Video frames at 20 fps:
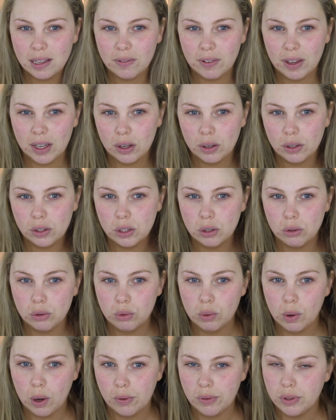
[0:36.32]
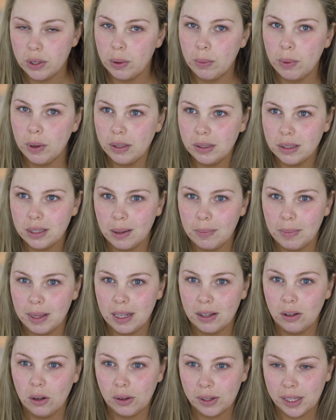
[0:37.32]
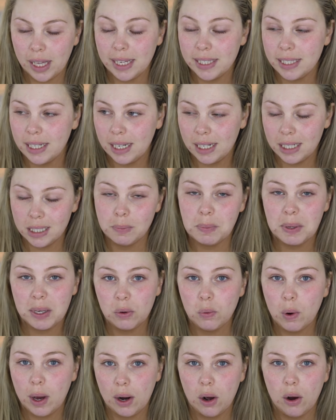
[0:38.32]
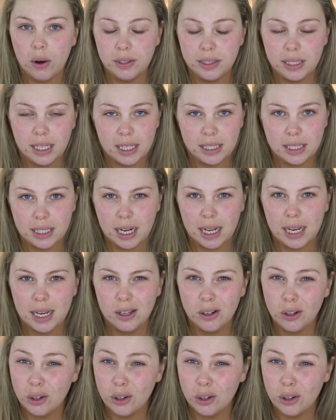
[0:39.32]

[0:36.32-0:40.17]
the event goes till 12. So I want something long lasting, and it's been quite a hot day today.